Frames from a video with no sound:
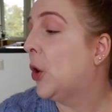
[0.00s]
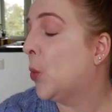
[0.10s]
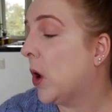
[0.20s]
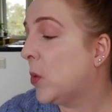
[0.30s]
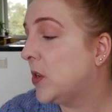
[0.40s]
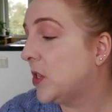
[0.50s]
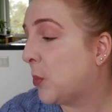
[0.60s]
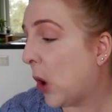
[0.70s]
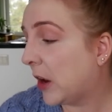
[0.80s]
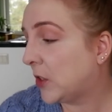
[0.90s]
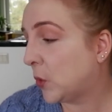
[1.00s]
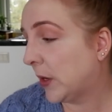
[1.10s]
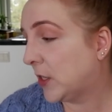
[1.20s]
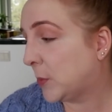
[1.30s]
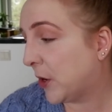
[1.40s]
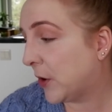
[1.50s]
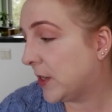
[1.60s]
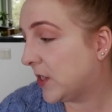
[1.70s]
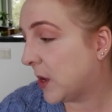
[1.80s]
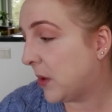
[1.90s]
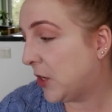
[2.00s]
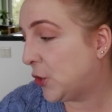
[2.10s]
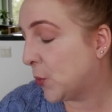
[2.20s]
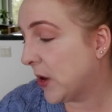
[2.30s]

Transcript: What was the product or experience that made you